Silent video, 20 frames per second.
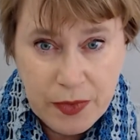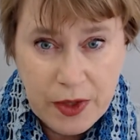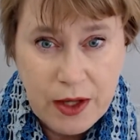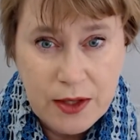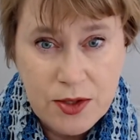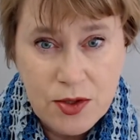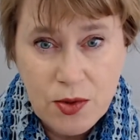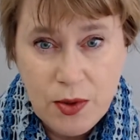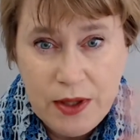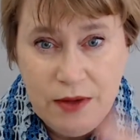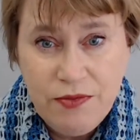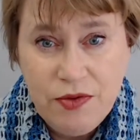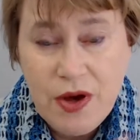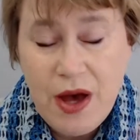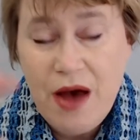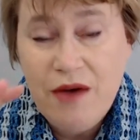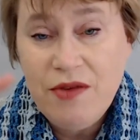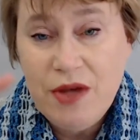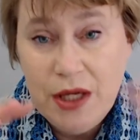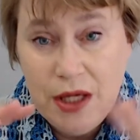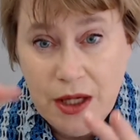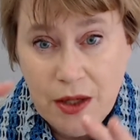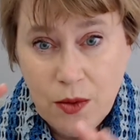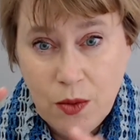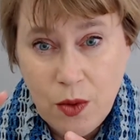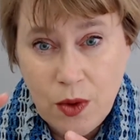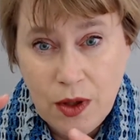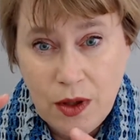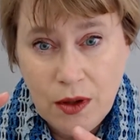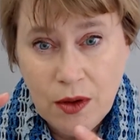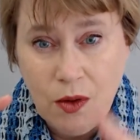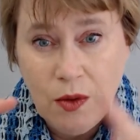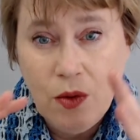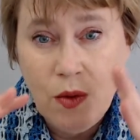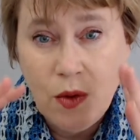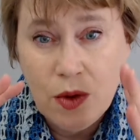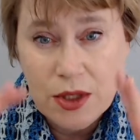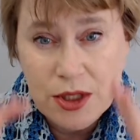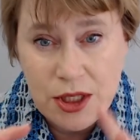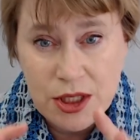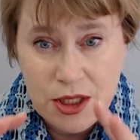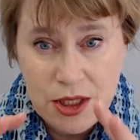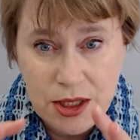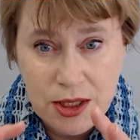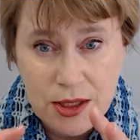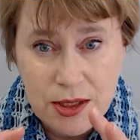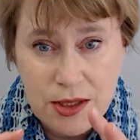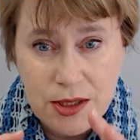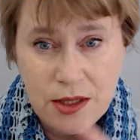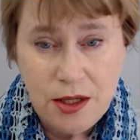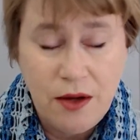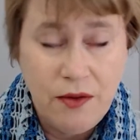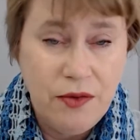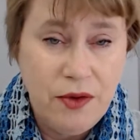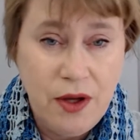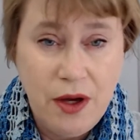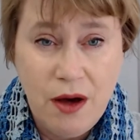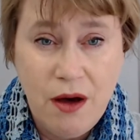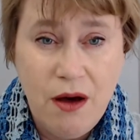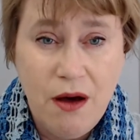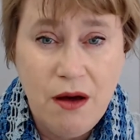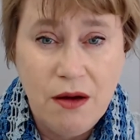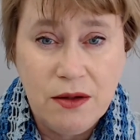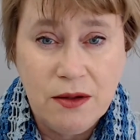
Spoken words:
So if you have equal quantities of the yarn,